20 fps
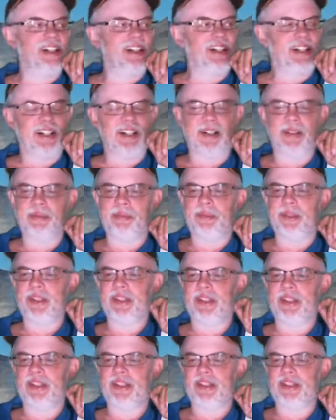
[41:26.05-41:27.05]
But
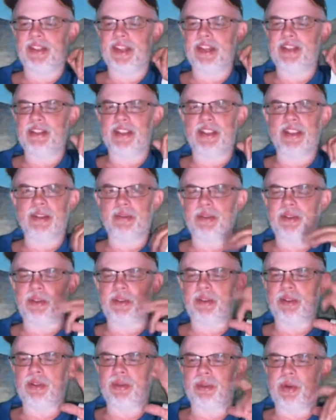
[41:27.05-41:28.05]
next, I think we'll
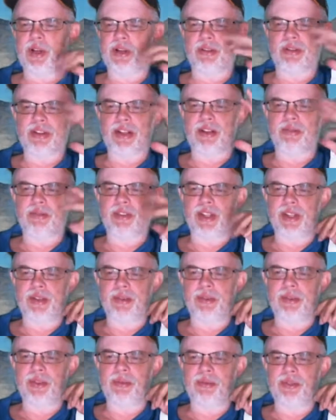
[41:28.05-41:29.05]
do a little walk around
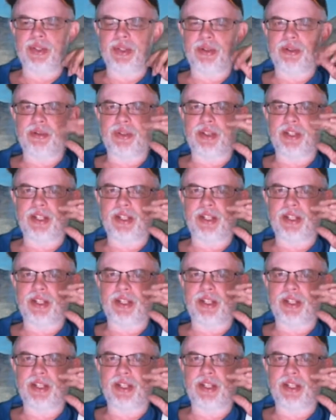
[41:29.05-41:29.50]
video Tombstone,